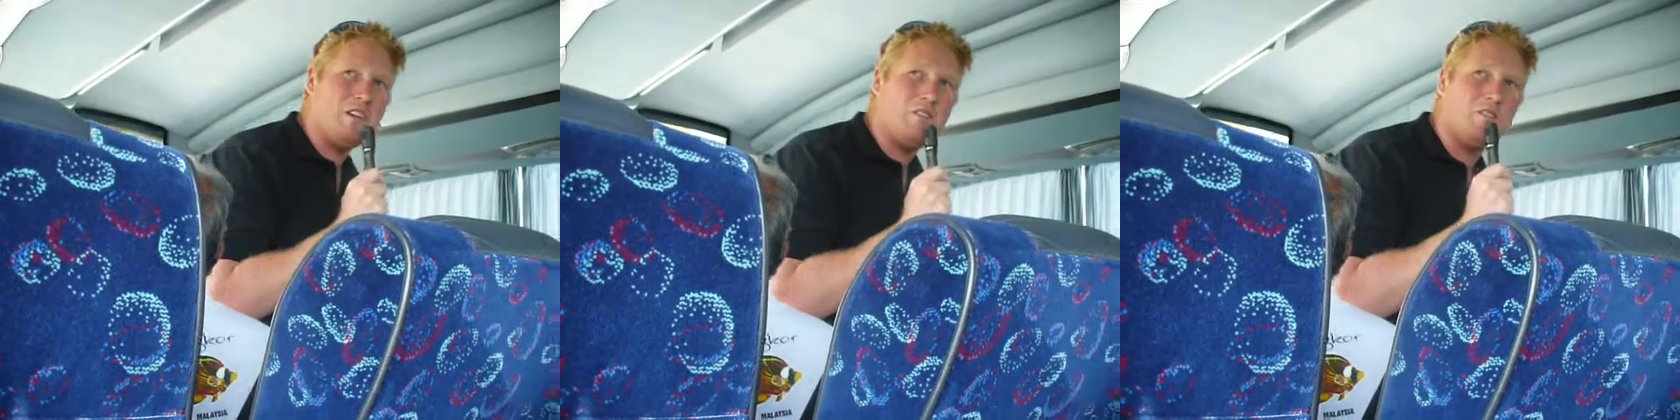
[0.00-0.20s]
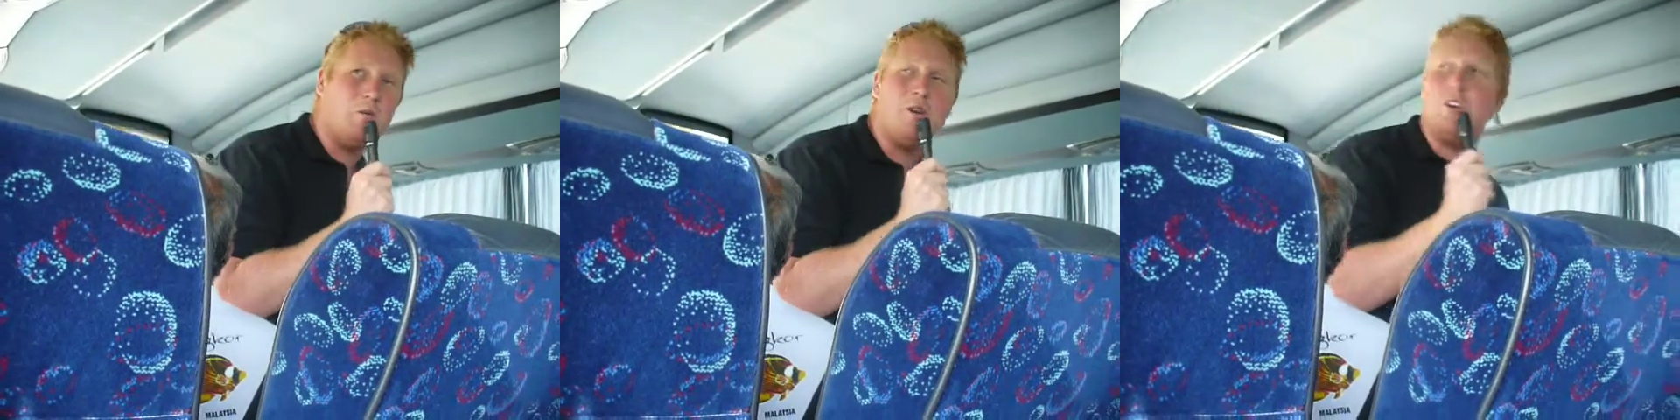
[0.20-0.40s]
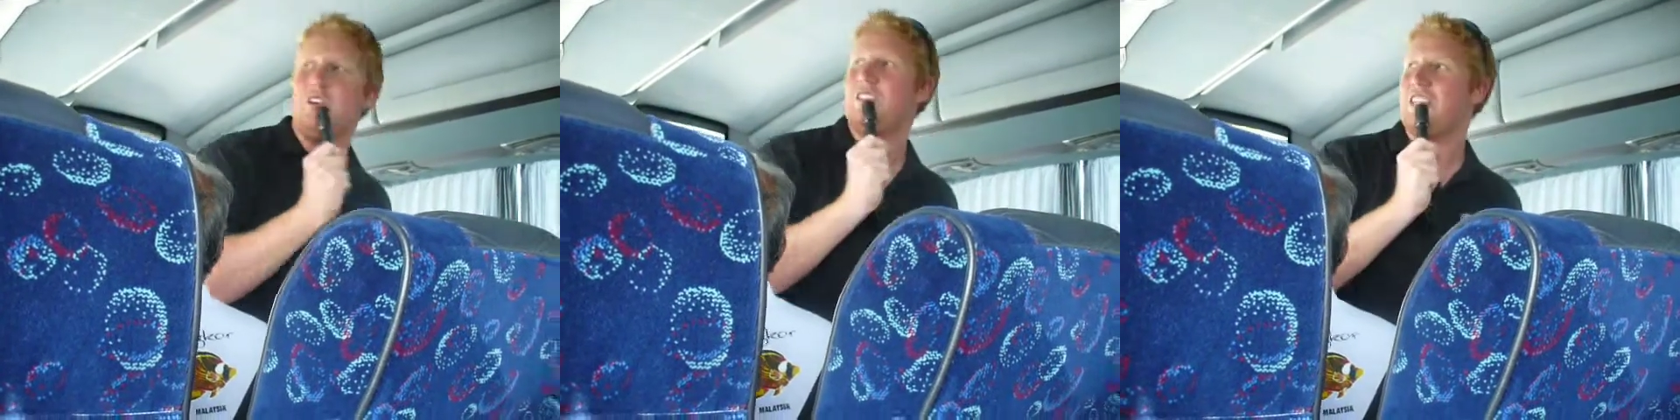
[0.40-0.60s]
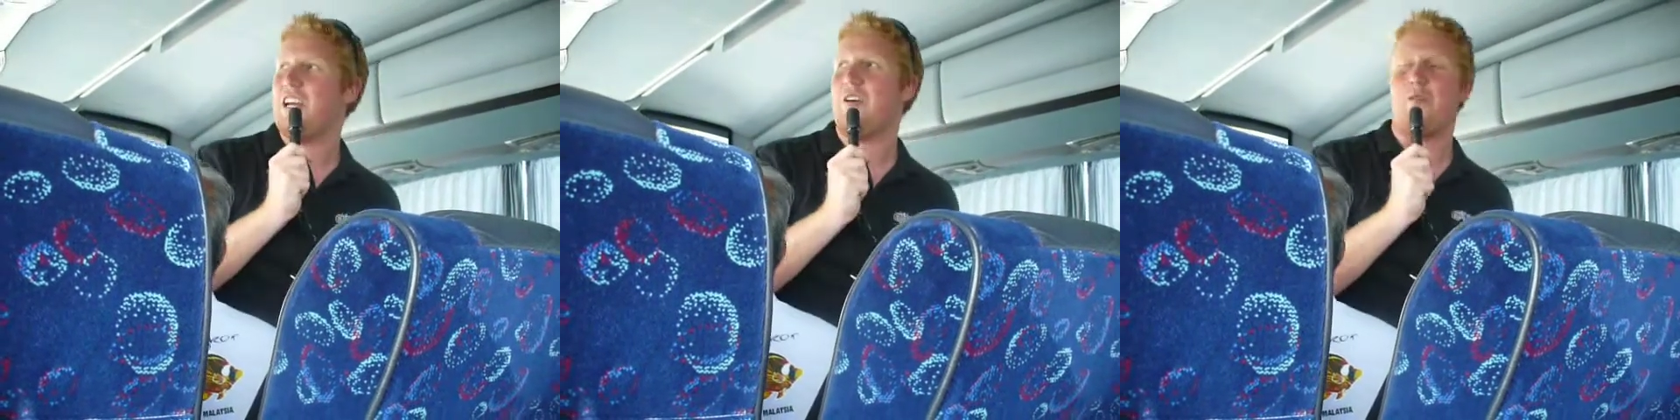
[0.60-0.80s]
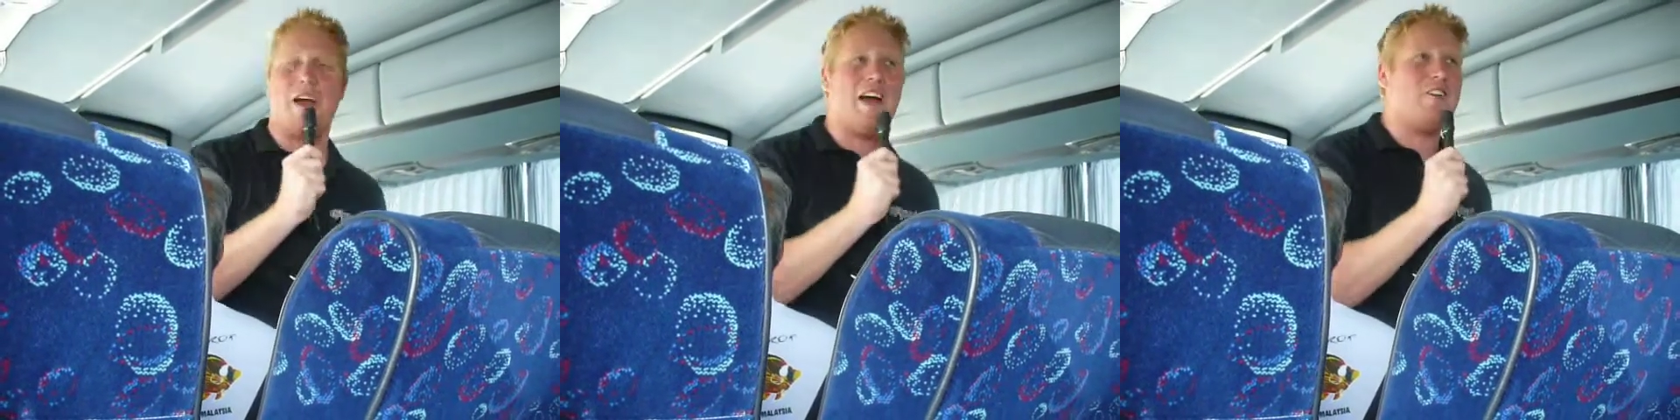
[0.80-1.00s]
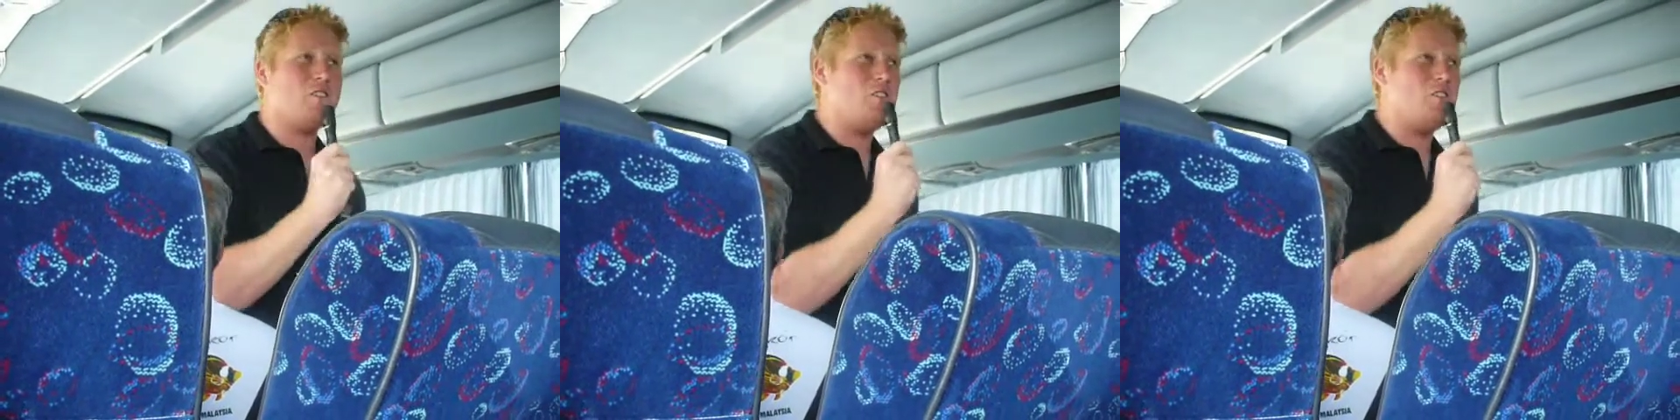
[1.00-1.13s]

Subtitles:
what you see around